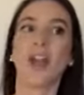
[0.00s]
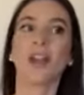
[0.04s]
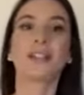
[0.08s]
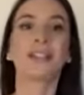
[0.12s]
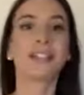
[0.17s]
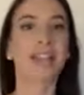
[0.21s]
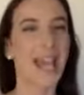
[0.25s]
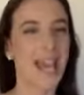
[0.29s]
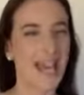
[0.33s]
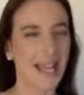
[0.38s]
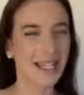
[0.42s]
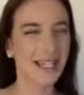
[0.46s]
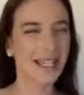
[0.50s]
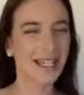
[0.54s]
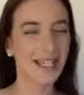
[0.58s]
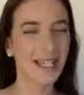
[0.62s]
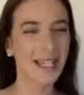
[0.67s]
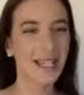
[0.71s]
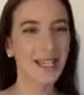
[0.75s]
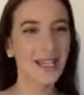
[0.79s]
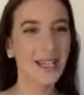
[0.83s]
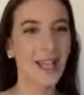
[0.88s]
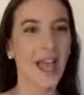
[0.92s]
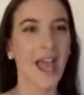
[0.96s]

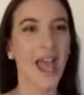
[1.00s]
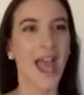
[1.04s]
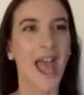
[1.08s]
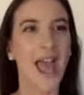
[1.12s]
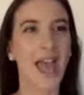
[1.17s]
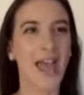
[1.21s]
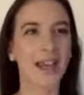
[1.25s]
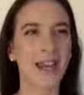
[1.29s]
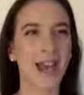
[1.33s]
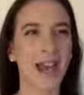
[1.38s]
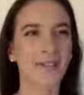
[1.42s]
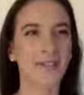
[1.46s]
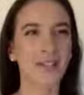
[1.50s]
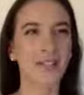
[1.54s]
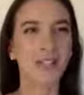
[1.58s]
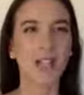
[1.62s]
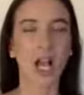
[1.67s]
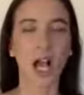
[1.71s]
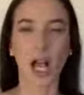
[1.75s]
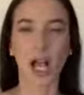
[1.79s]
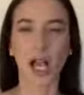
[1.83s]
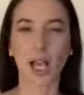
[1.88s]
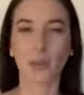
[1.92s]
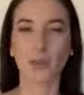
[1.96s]
tasty and at the
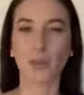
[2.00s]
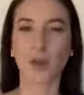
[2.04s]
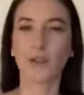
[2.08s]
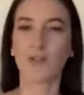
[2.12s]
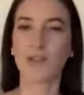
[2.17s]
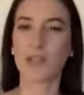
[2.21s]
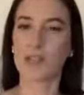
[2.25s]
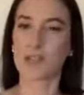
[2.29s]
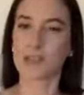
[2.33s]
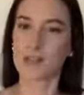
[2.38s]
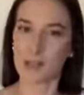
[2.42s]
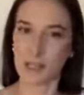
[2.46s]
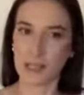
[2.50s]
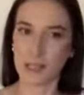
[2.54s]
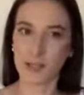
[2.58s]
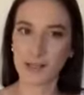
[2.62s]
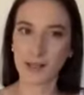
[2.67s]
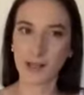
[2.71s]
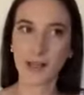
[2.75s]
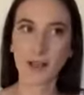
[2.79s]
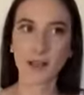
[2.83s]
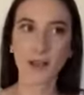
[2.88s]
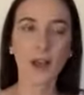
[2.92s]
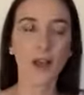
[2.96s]
time of the
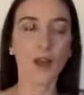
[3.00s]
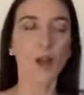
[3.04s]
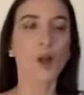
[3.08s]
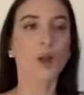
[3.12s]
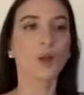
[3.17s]
season.